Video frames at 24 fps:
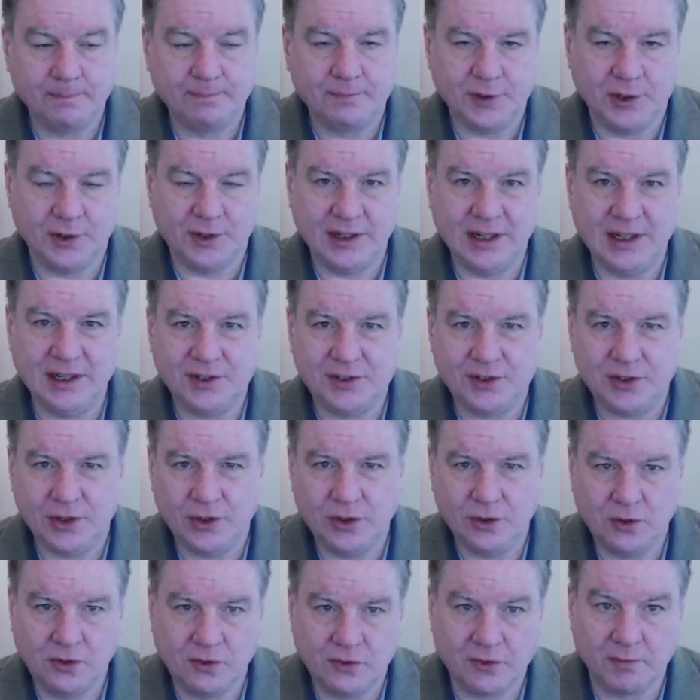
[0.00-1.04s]
You need
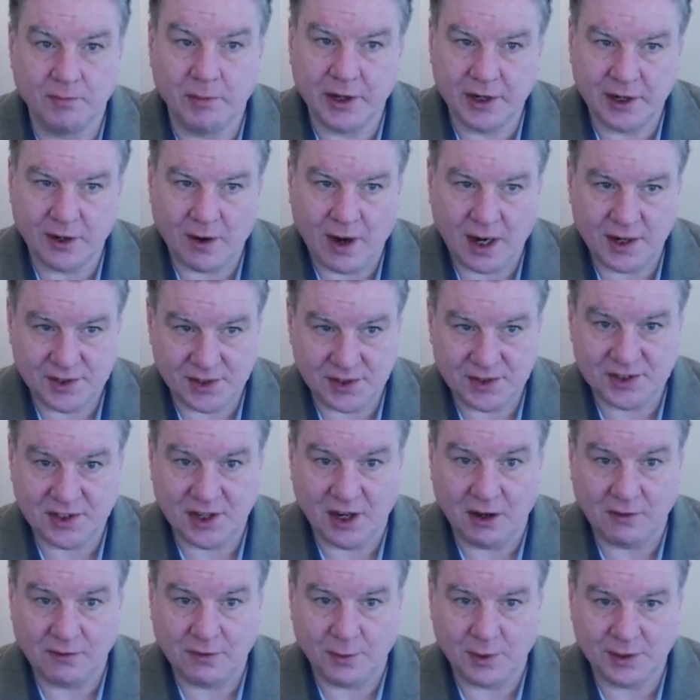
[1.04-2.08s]
to familiarize
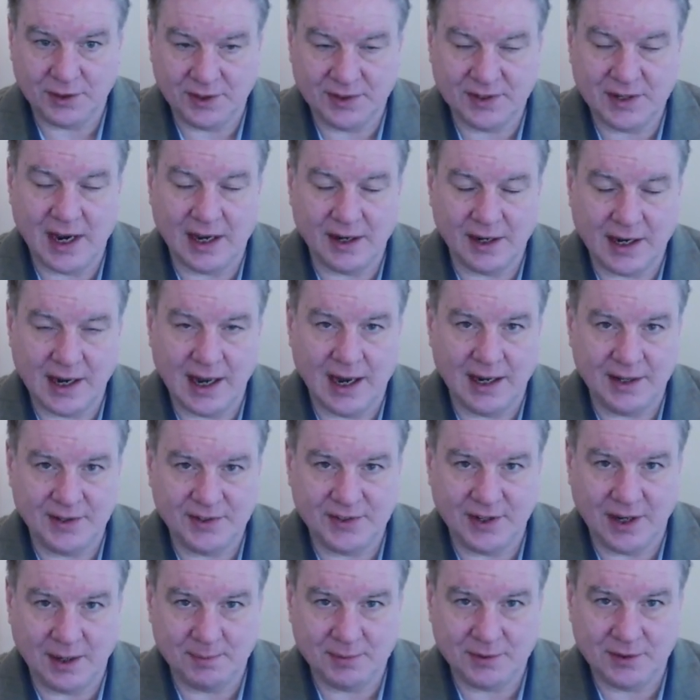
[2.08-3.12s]
yourself with this kind of
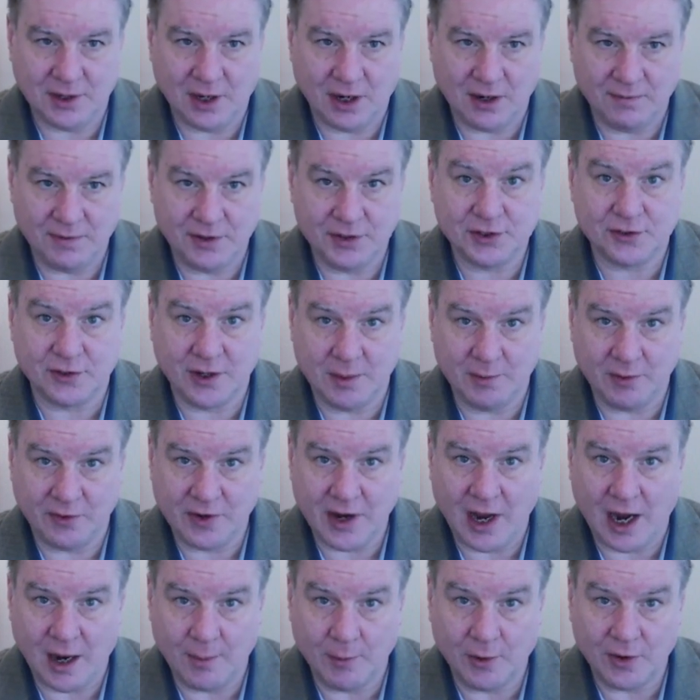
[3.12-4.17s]
concept of the stream of
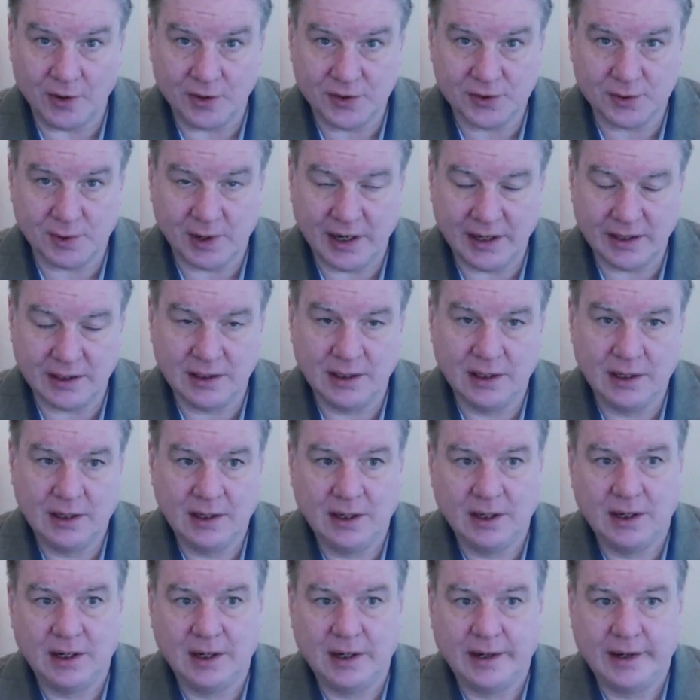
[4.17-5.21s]
commerce,
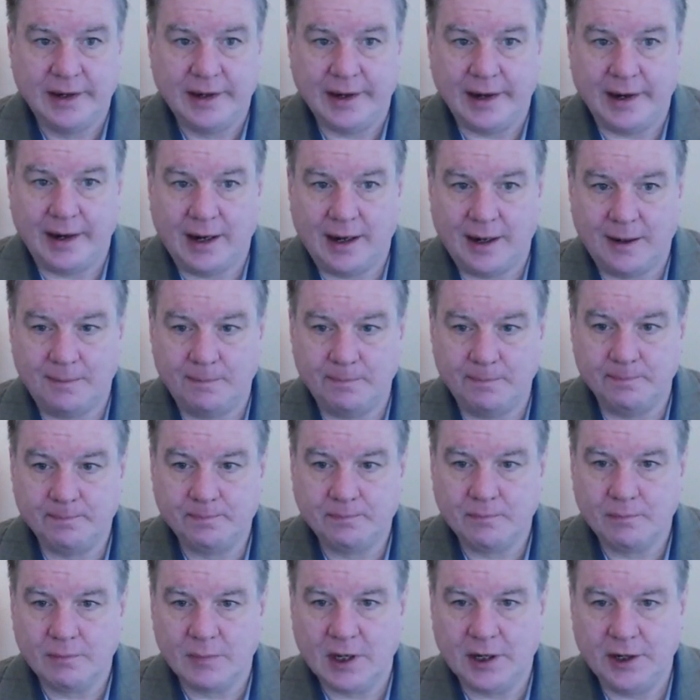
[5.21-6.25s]
right?
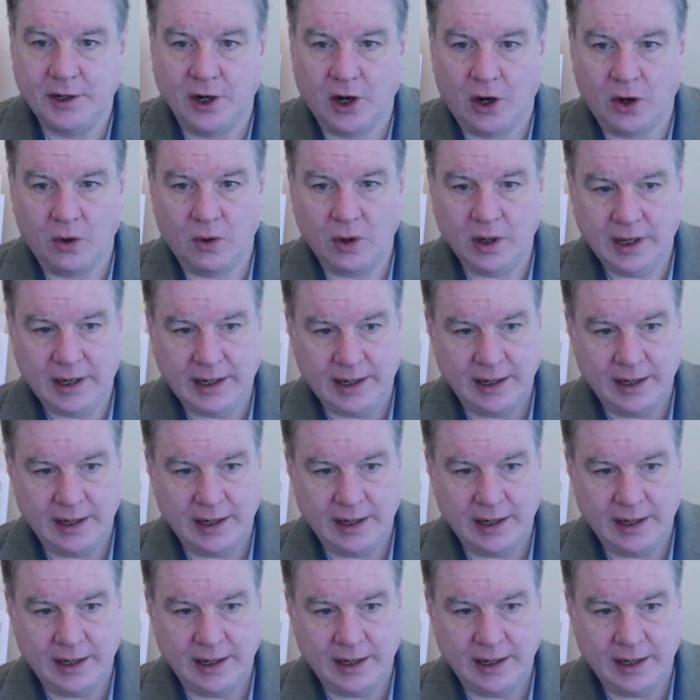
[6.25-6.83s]
You know,